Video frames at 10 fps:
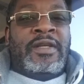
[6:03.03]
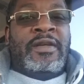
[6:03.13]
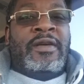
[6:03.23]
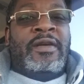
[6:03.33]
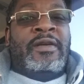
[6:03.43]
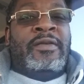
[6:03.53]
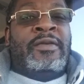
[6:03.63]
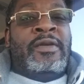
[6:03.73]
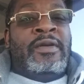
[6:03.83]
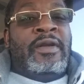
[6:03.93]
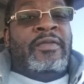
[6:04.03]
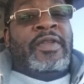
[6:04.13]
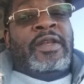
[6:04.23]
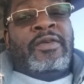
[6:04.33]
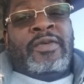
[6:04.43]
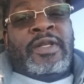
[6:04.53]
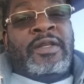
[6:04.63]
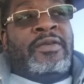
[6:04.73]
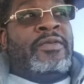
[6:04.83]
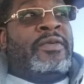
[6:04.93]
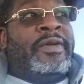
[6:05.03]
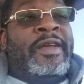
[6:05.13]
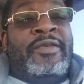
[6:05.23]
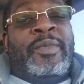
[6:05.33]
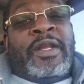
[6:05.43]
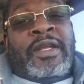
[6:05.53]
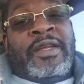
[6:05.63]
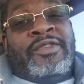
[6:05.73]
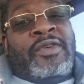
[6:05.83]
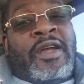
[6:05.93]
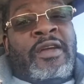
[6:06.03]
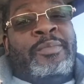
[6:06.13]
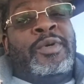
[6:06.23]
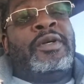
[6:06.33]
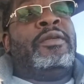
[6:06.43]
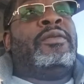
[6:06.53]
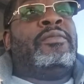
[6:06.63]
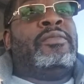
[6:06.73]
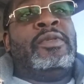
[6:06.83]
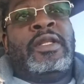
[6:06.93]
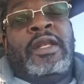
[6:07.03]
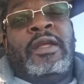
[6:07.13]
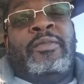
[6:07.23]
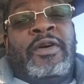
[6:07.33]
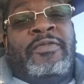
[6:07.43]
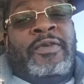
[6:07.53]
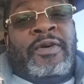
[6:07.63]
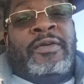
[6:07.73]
car if they know what they're doing. Everybody can't drive, but that ain't my fault.